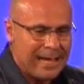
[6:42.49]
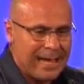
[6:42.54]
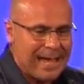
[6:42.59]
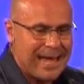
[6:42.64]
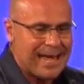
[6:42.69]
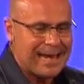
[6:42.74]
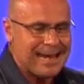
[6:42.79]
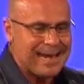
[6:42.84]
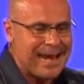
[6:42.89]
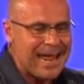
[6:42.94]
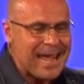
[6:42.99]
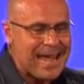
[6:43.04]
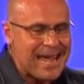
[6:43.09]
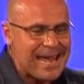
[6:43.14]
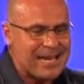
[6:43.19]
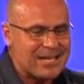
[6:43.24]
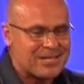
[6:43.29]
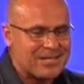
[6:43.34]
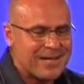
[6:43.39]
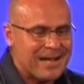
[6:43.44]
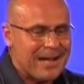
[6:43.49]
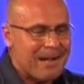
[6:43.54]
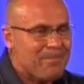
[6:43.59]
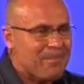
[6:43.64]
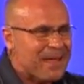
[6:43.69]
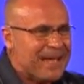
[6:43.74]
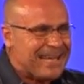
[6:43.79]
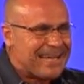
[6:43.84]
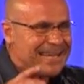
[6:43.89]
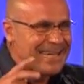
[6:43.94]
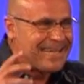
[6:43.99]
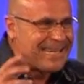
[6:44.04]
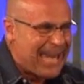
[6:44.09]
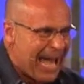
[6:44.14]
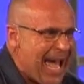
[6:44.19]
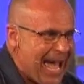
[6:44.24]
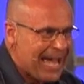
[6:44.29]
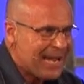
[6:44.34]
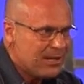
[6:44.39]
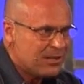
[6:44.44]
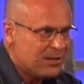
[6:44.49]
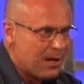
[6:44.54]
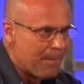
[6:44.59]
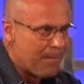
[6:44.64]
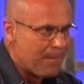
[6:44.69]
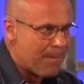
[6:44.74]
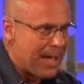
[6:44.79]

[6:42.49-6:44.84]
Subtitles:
It needs kingdom